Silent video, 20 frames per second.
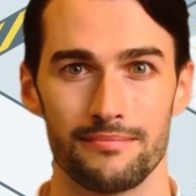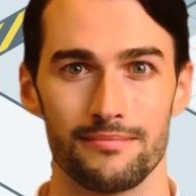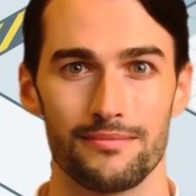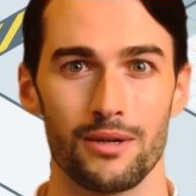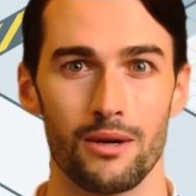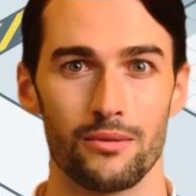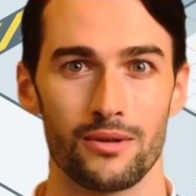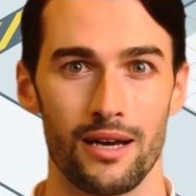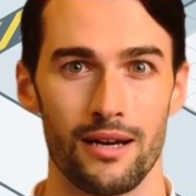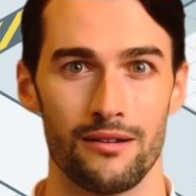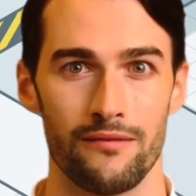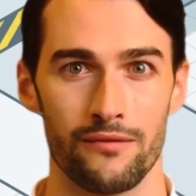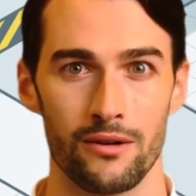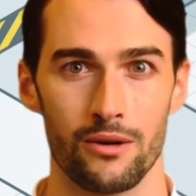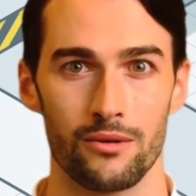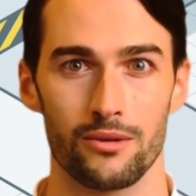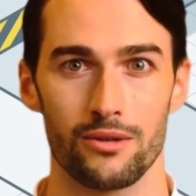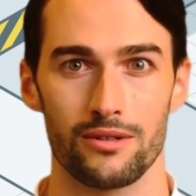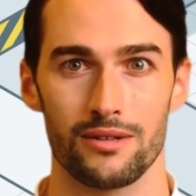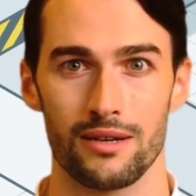Though not a
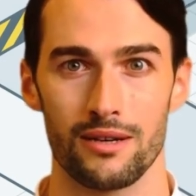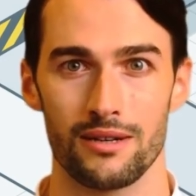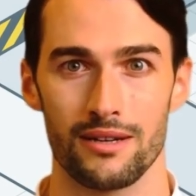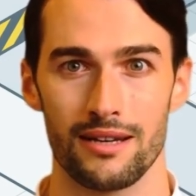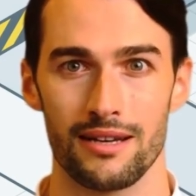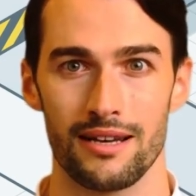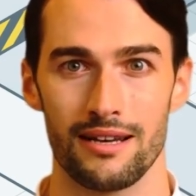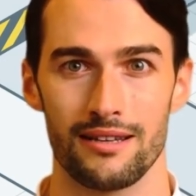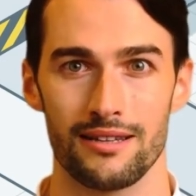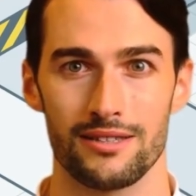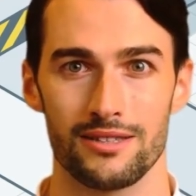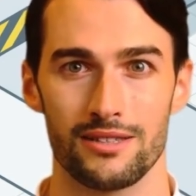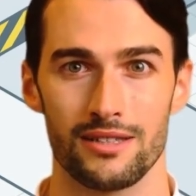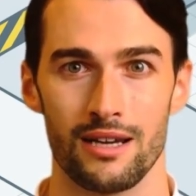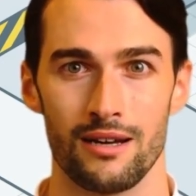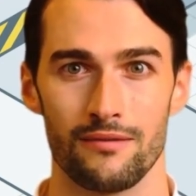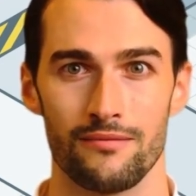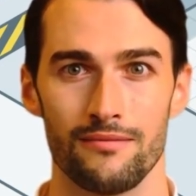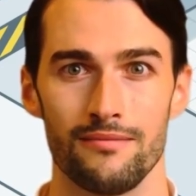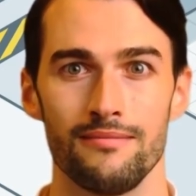vulnerability in
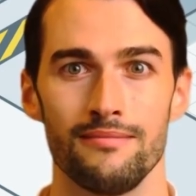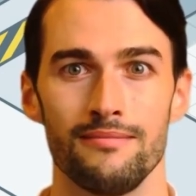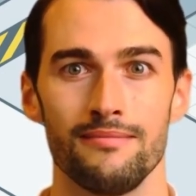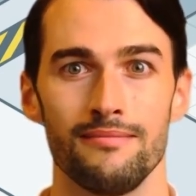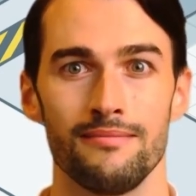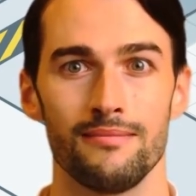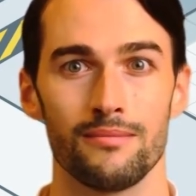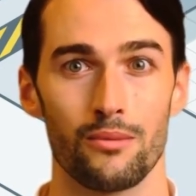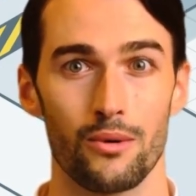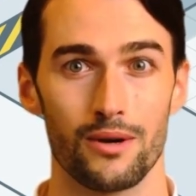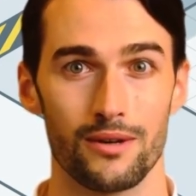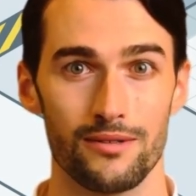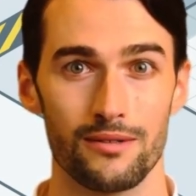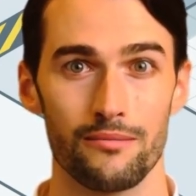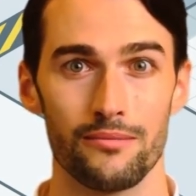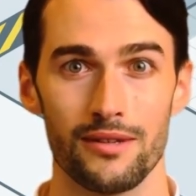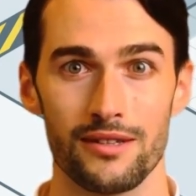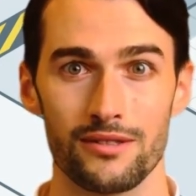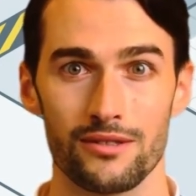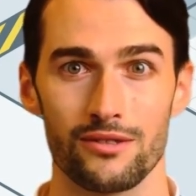itself, one of the
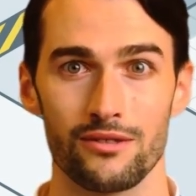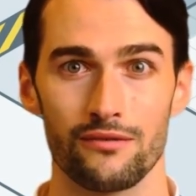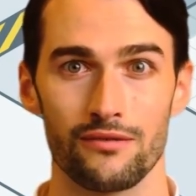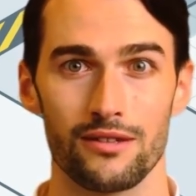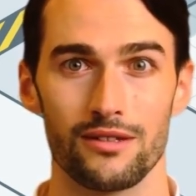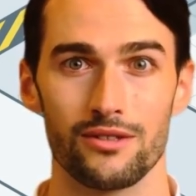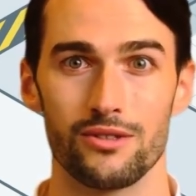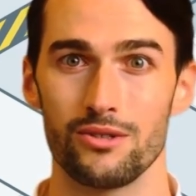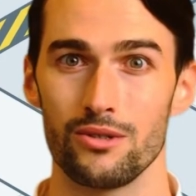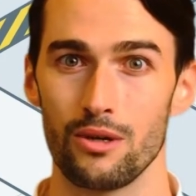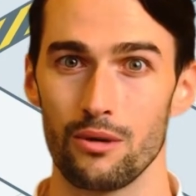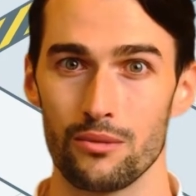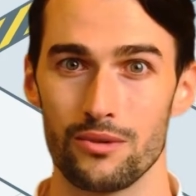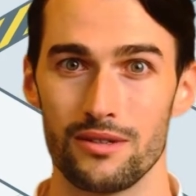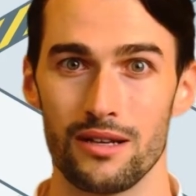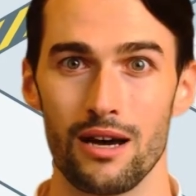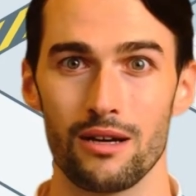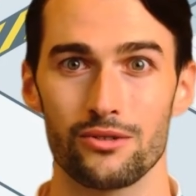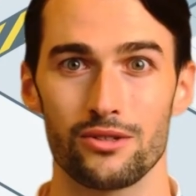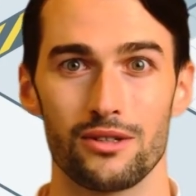reasons for the slow
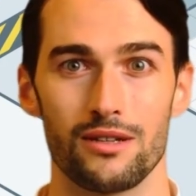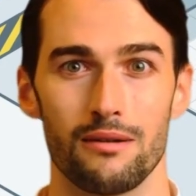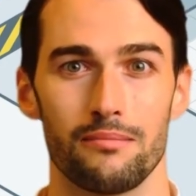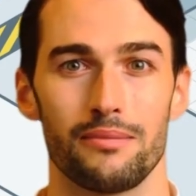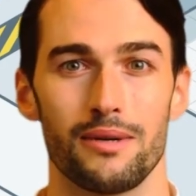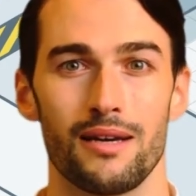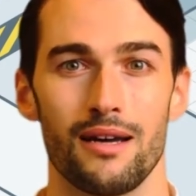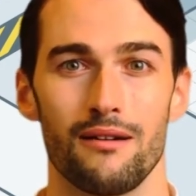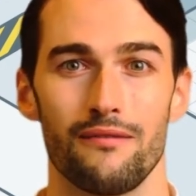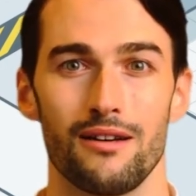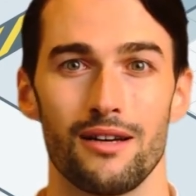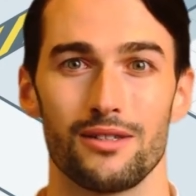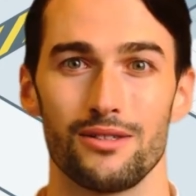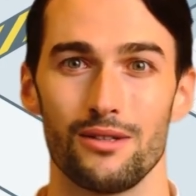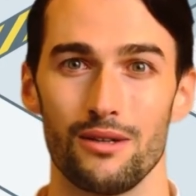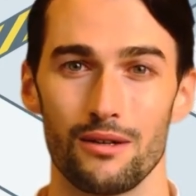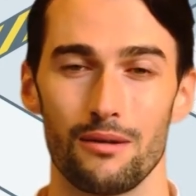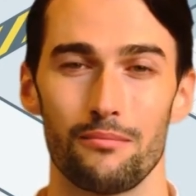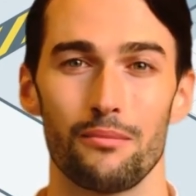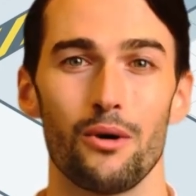adoption of P F S
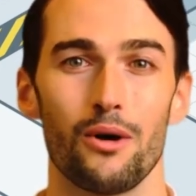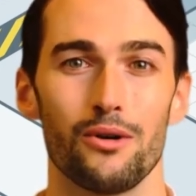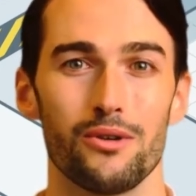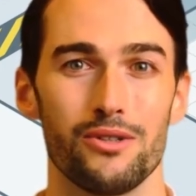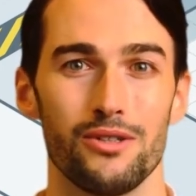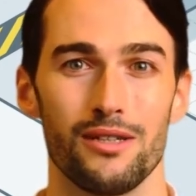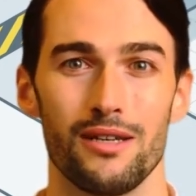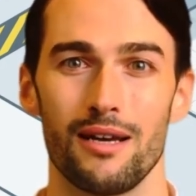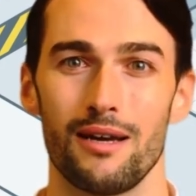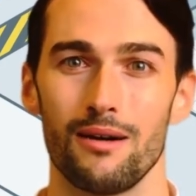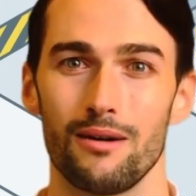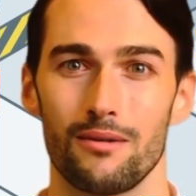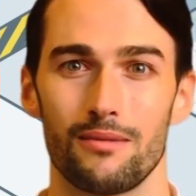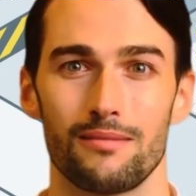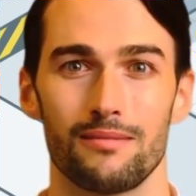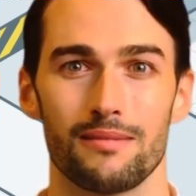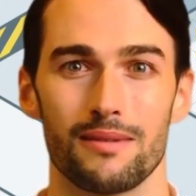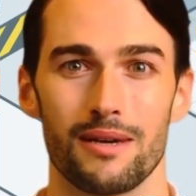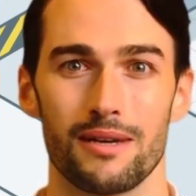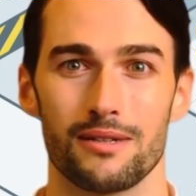on a broader scale
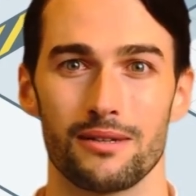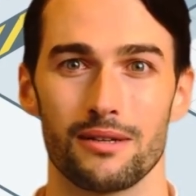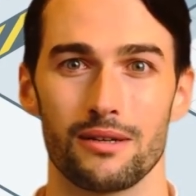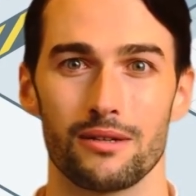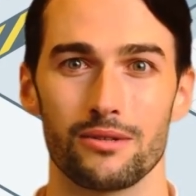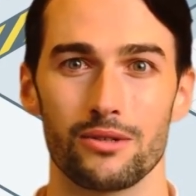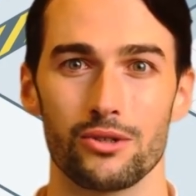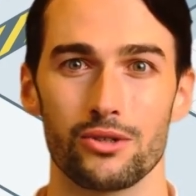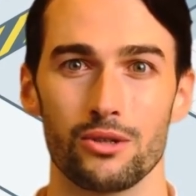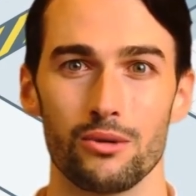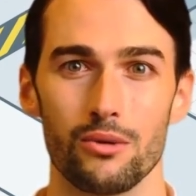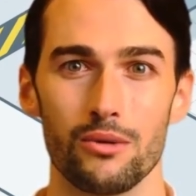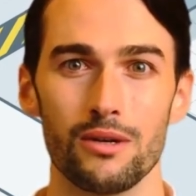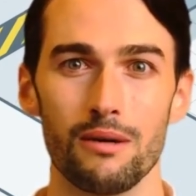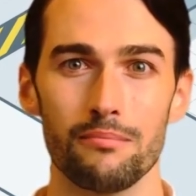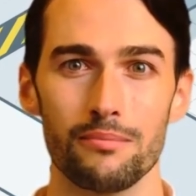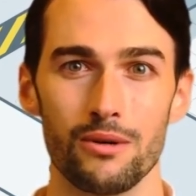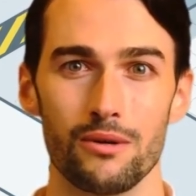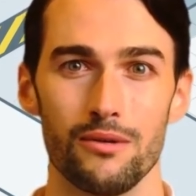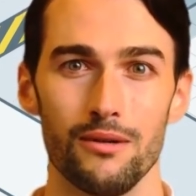is the additional
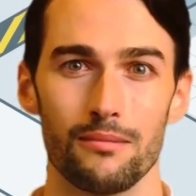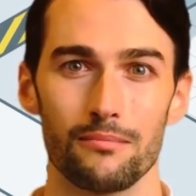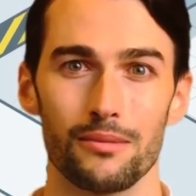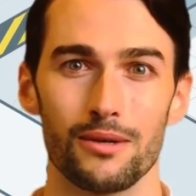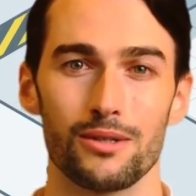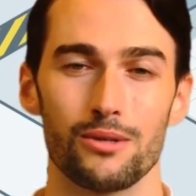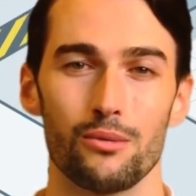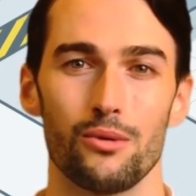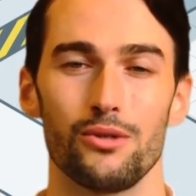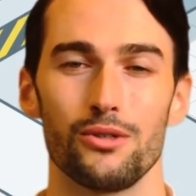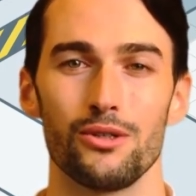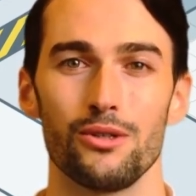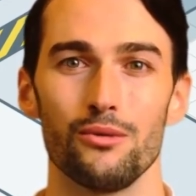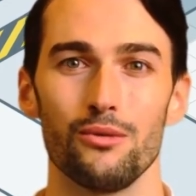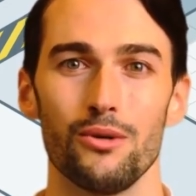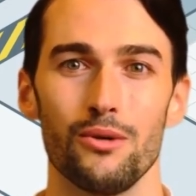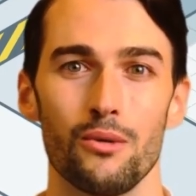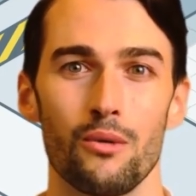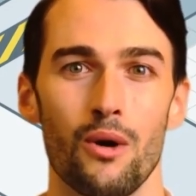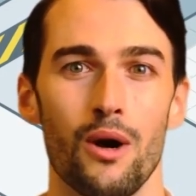computing resources
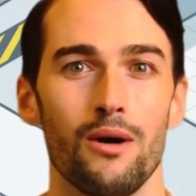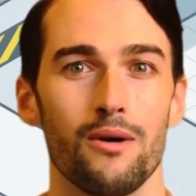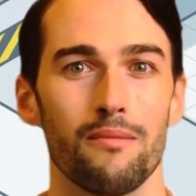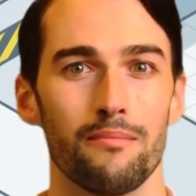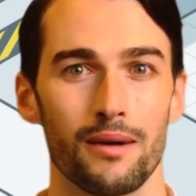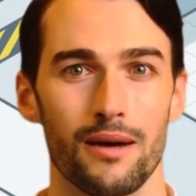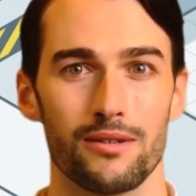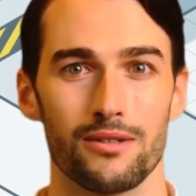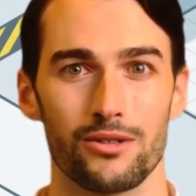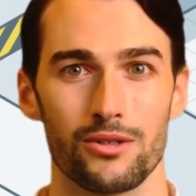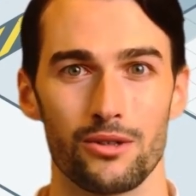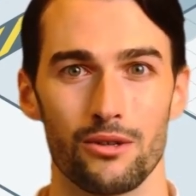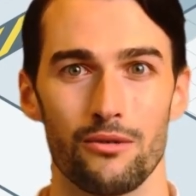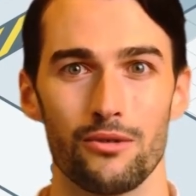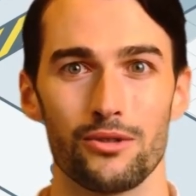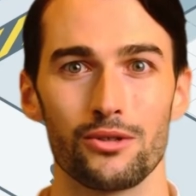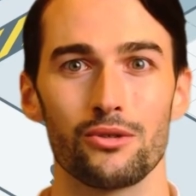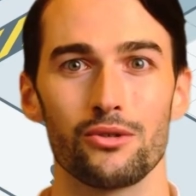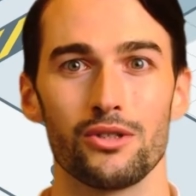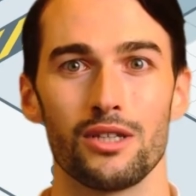required by the server
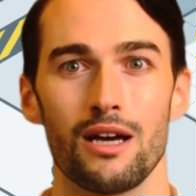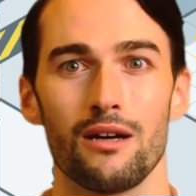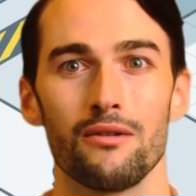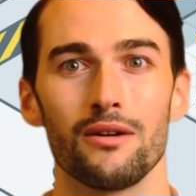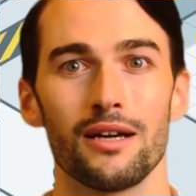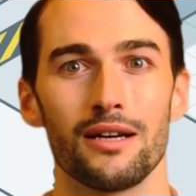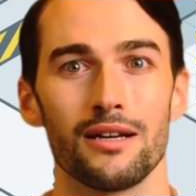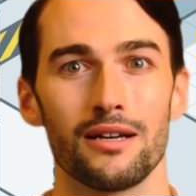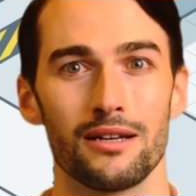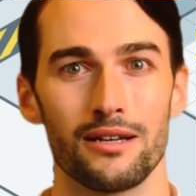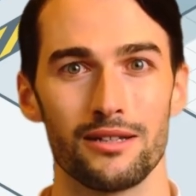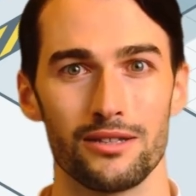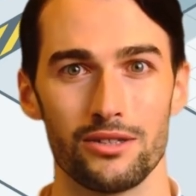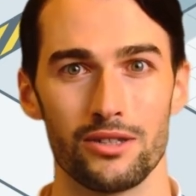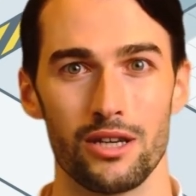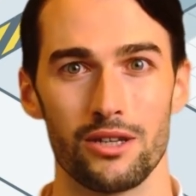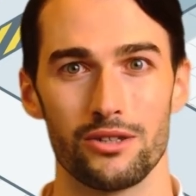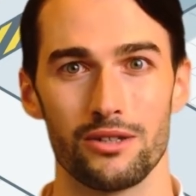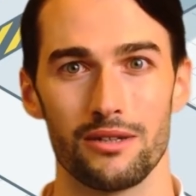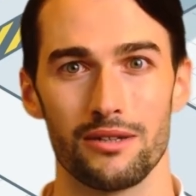to generate unique
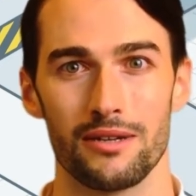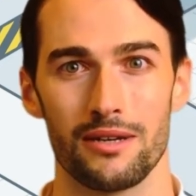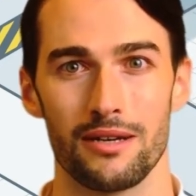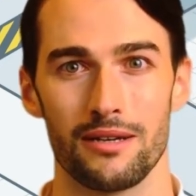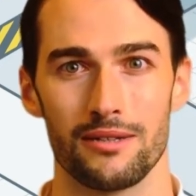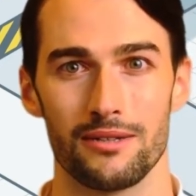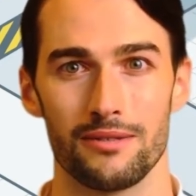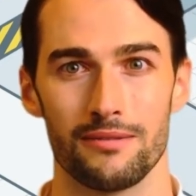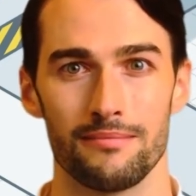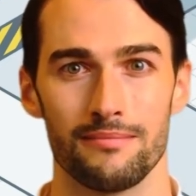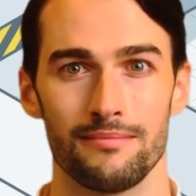session keys.